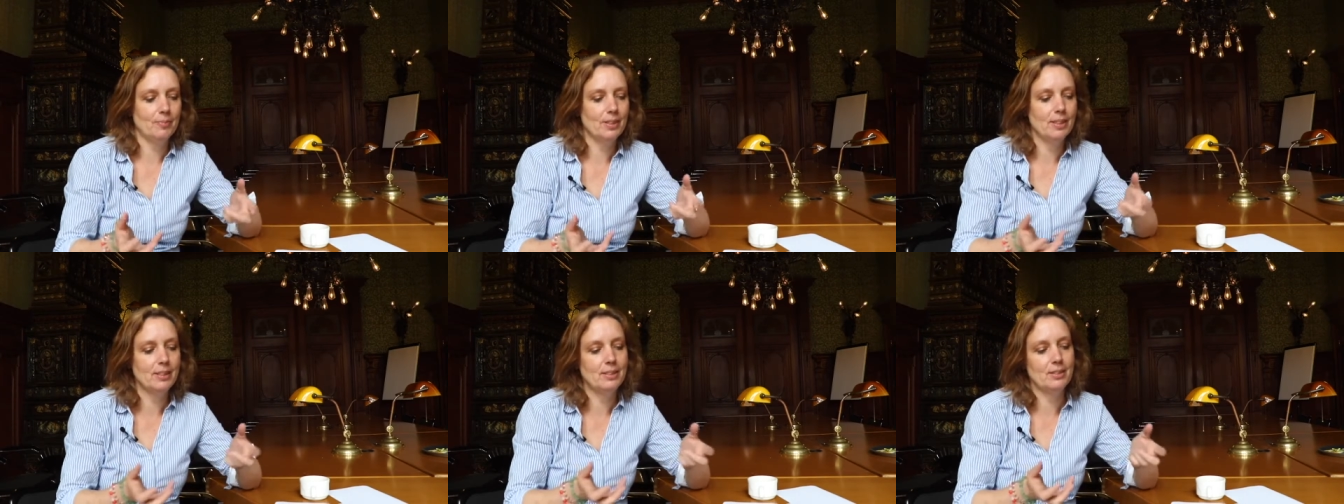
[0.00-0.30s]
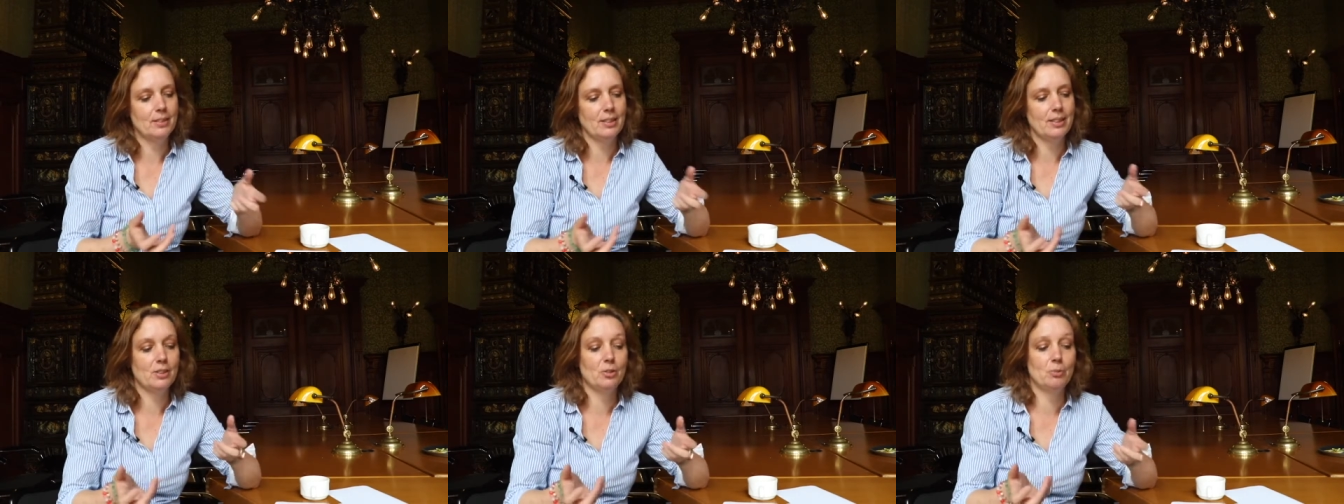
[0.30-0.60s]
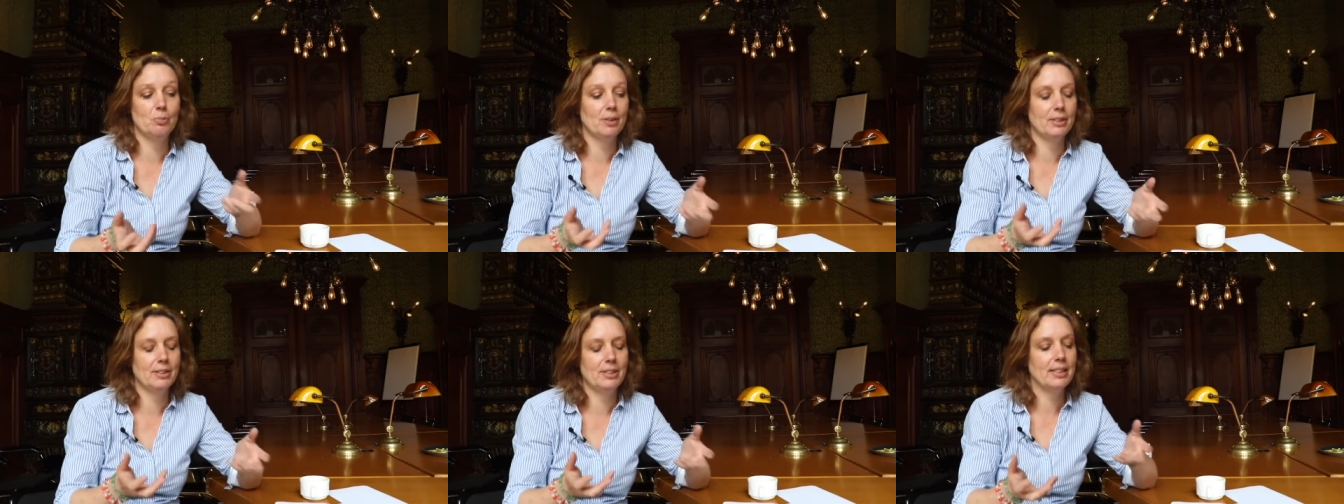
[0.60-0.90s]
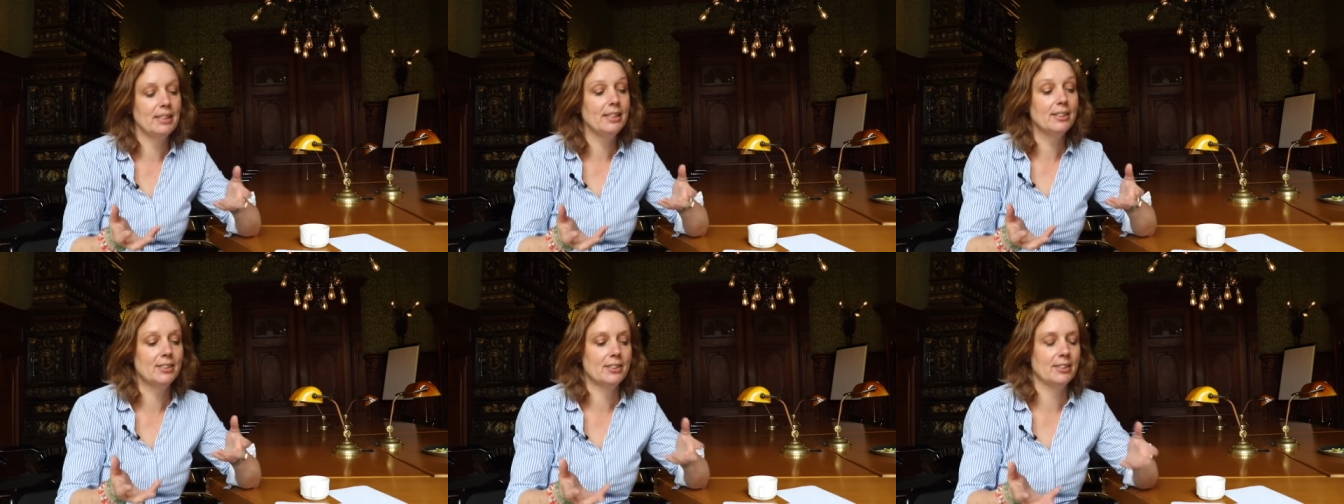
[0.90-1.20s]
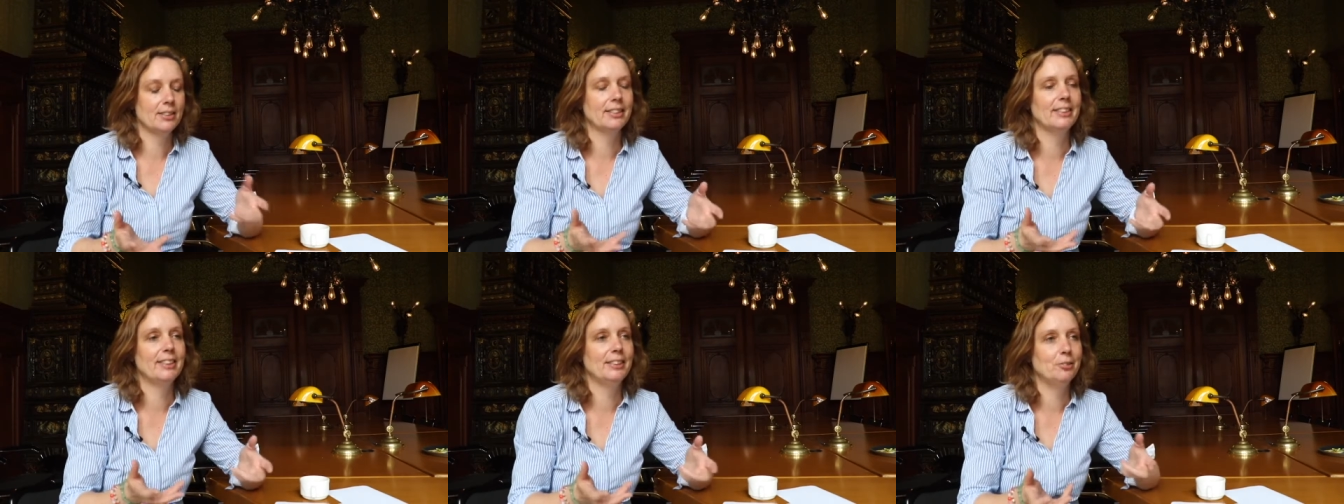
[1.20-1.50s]
it's, it's much
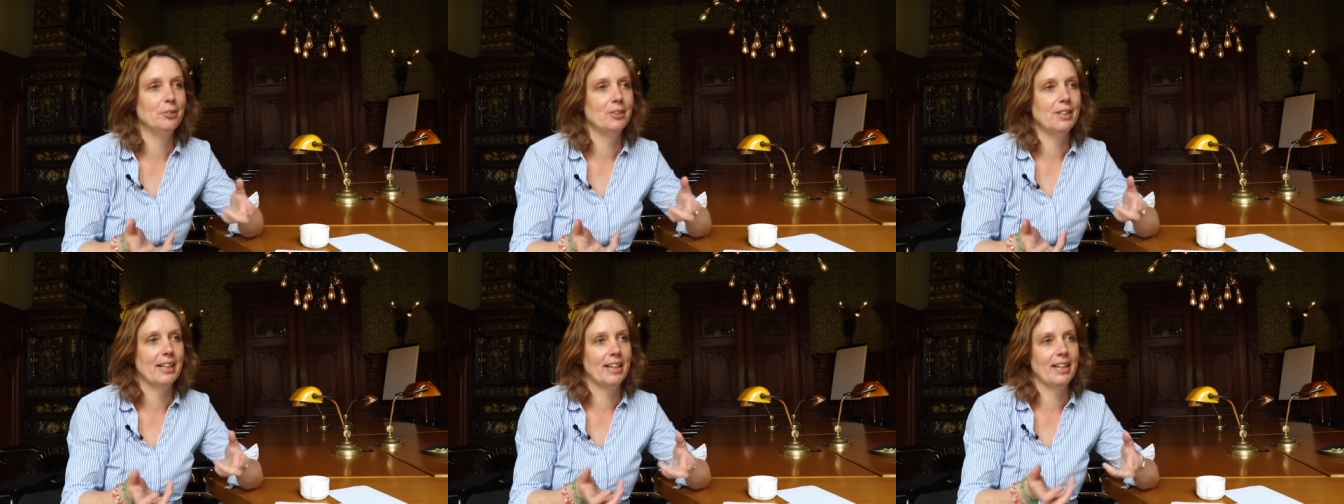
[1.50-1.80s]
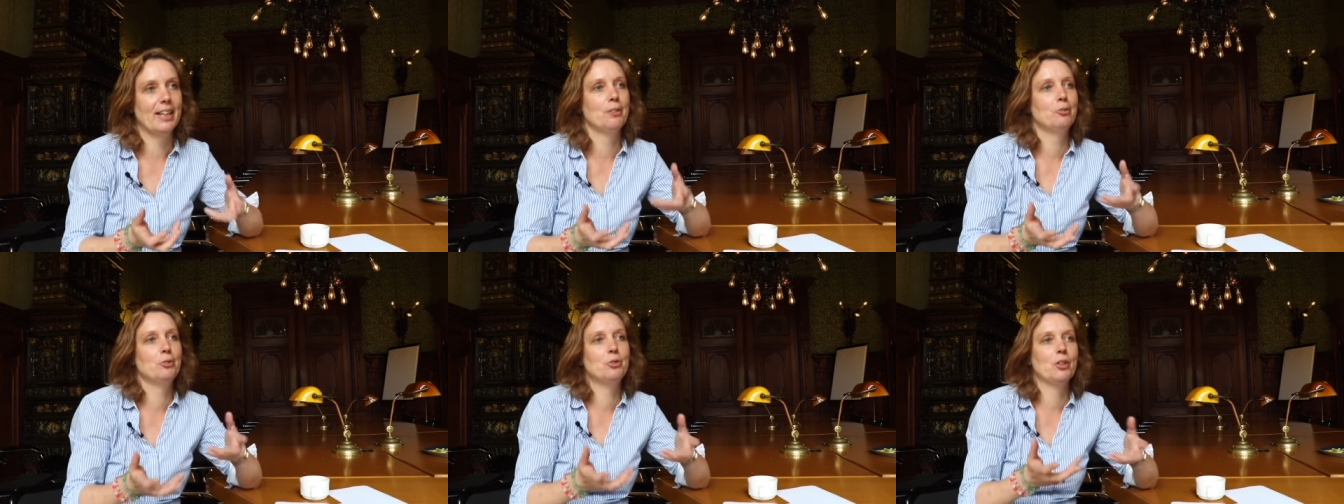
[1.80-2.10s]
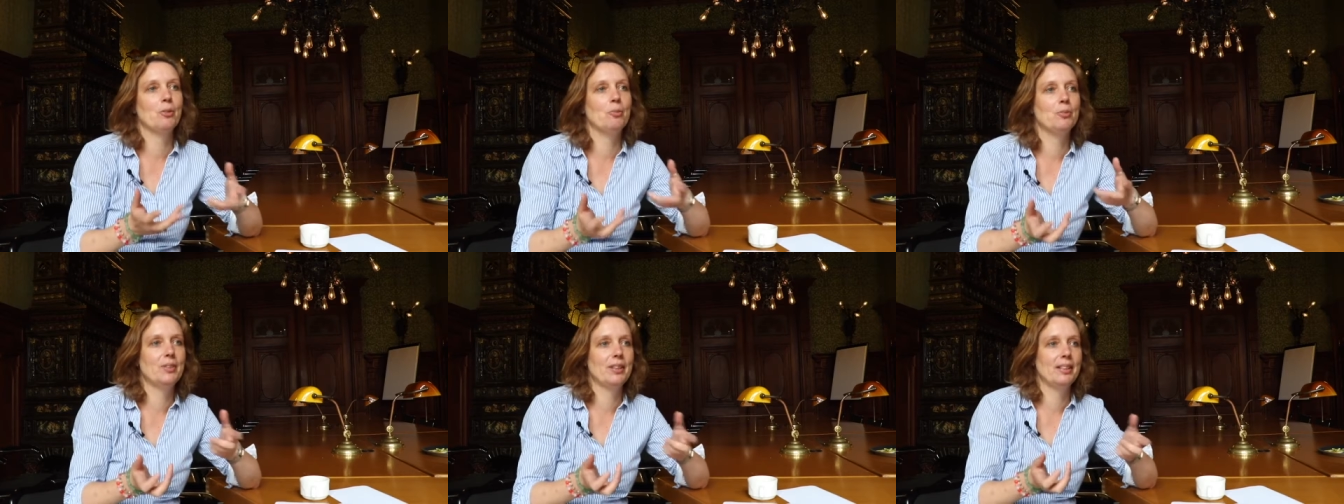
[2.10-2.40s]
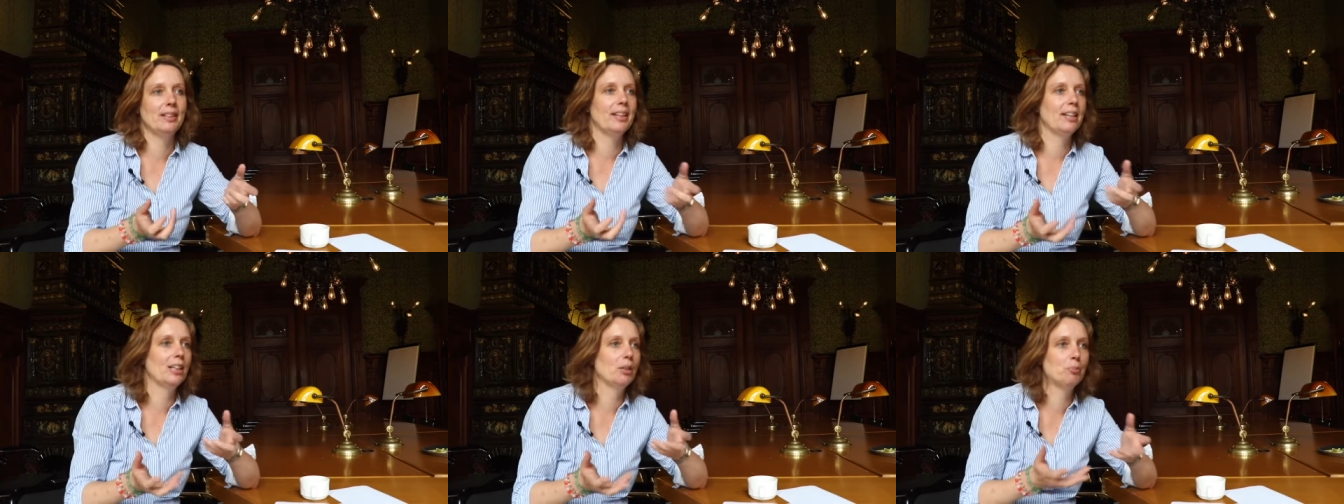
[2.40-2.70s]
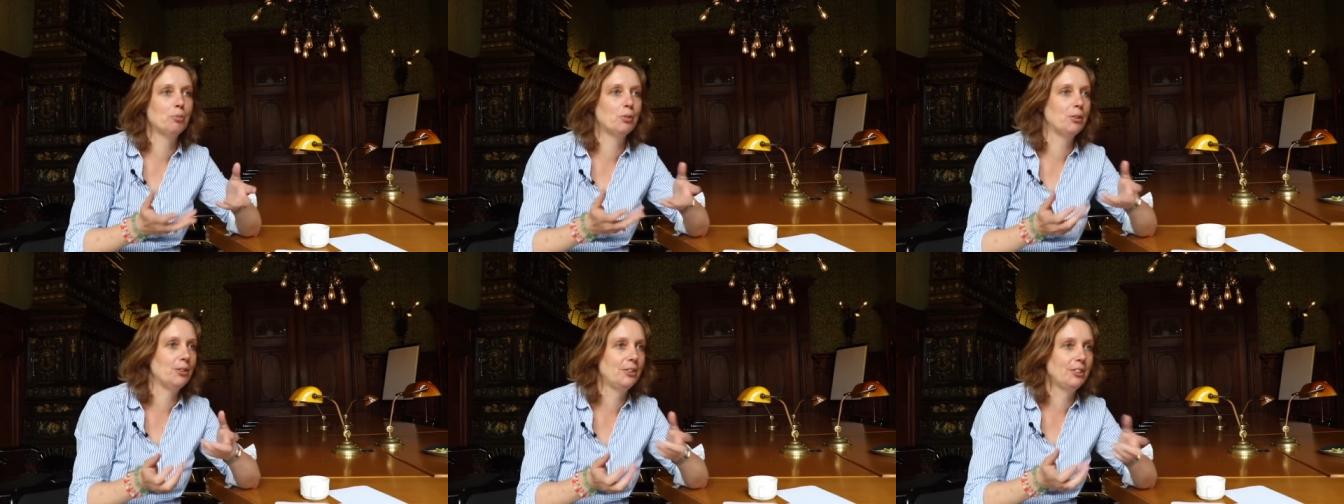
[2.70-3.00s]
easier if you have something like
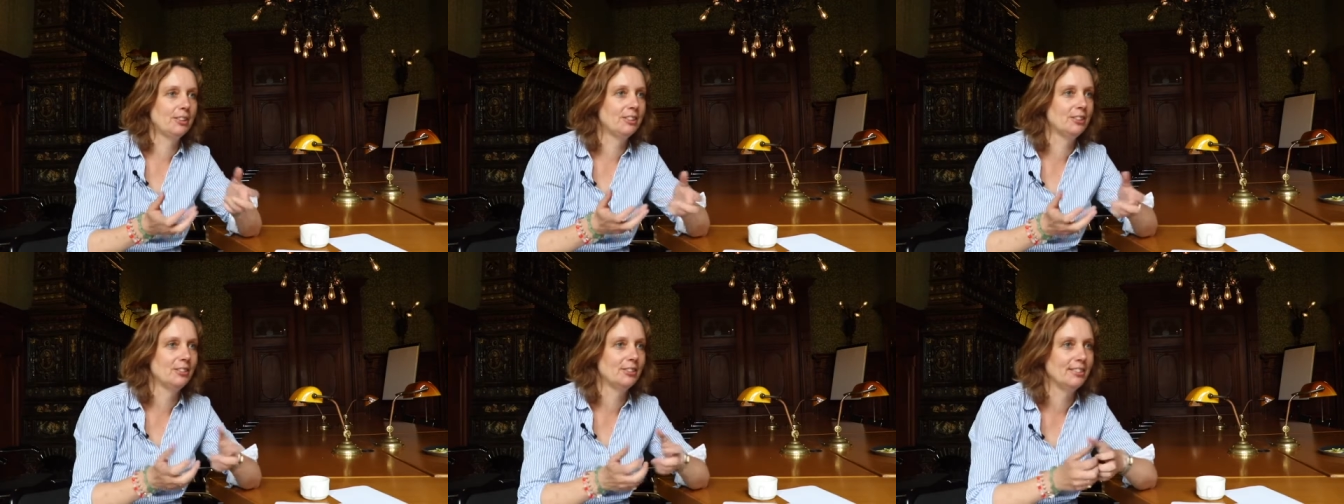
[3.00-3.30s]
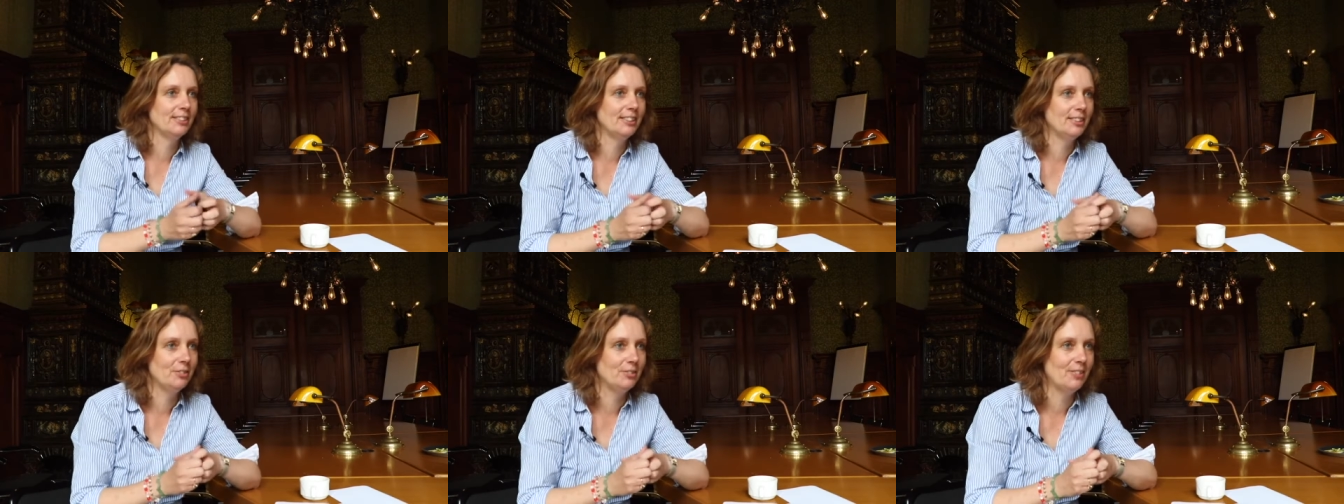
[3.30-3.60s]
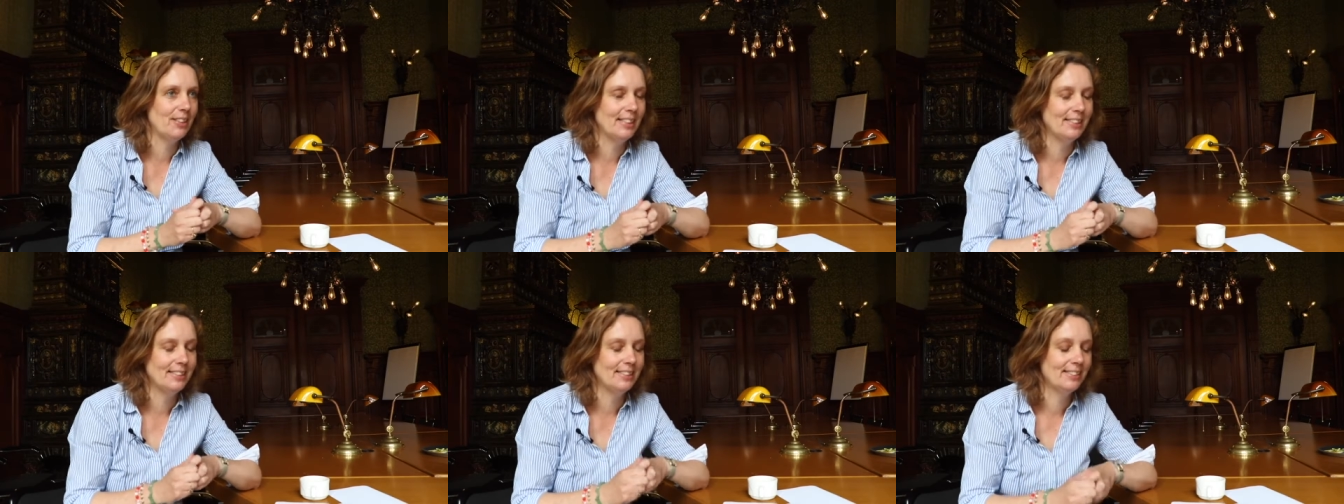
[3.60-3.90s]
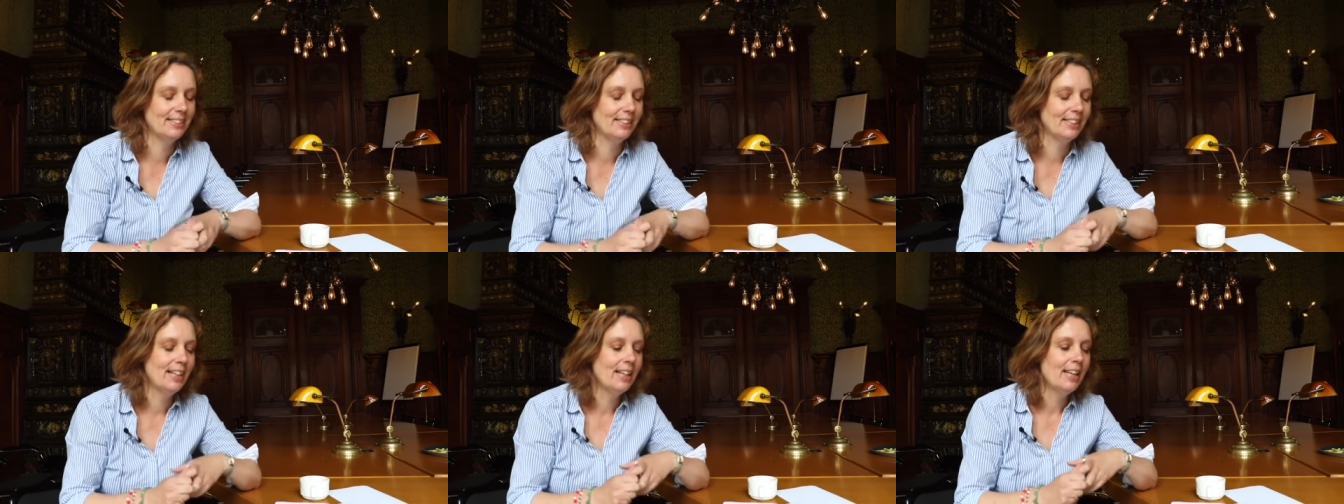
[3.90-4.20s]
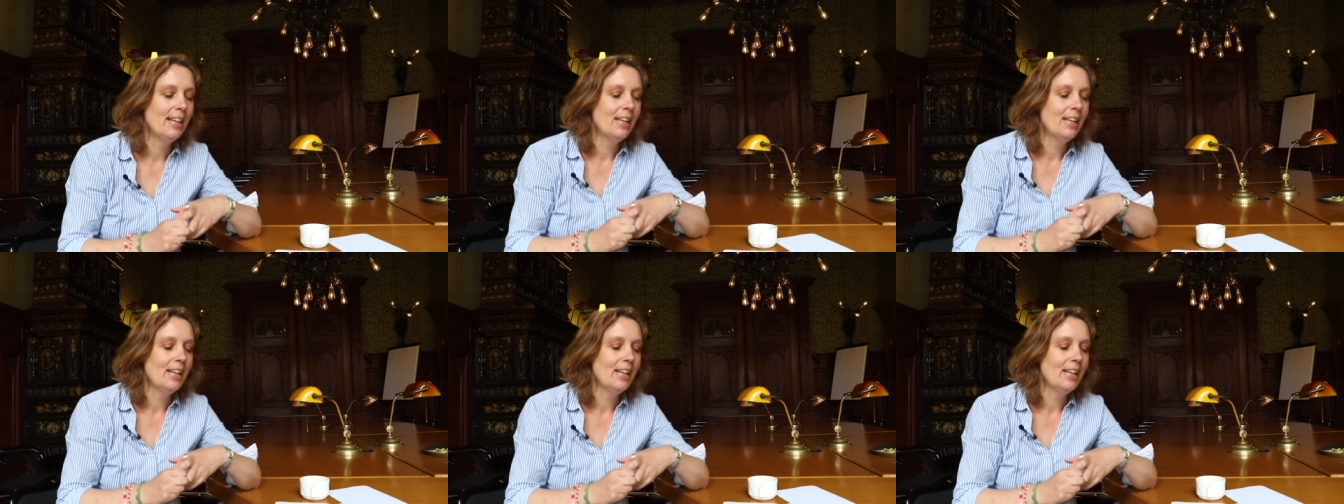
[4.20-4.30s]
a product or an event.